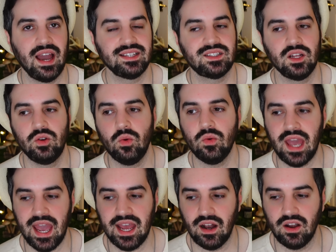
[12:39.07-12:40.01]
I still don't
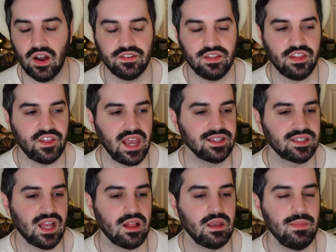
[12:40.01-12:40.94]
get a lot of the things
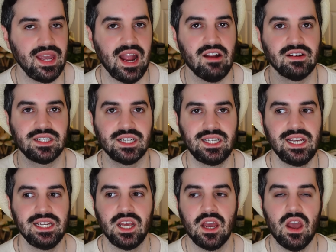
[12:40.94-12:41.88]
that the main character did,